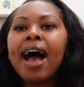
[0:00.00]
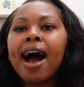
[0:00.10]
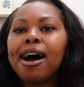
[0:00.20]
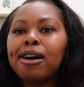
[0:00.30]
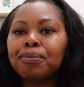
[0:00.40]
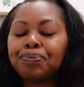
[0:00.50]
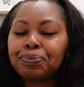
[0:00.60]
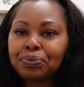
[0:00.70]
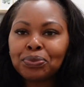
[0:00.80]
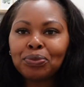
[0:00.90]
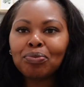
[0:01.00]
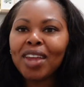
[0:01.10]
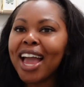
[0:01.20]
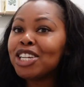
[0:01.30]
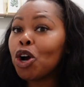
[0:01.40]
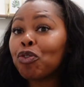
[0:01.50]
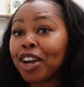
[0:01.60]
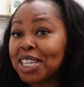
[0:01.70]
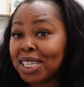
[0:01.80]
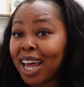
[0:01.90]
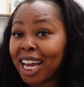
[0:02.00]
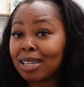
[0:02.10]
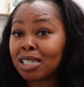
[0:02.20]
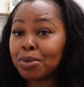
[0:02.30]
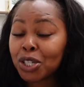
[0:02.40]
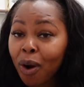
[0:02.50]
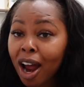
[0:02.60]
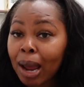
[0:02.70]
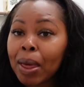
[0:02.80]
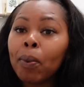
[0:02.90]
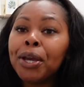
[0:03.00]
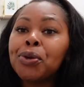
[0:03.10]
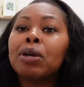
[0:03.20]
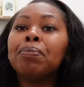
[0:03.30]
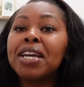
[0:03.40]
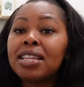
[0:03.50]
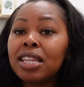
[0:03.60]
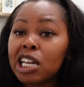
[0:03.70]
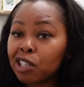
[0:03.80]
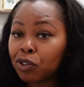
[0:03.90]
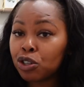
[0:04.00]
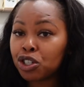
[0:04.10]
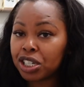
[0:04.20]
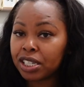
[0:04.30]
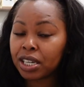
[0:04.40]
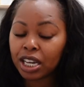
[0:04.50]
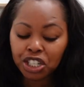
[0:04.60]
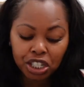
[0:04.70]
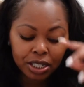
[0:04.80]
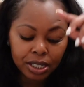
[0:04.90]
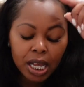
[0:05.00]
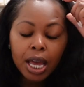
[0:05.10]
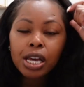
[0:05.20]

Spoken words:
And don't forget to like and subscribe. That way you can be in these future discussions.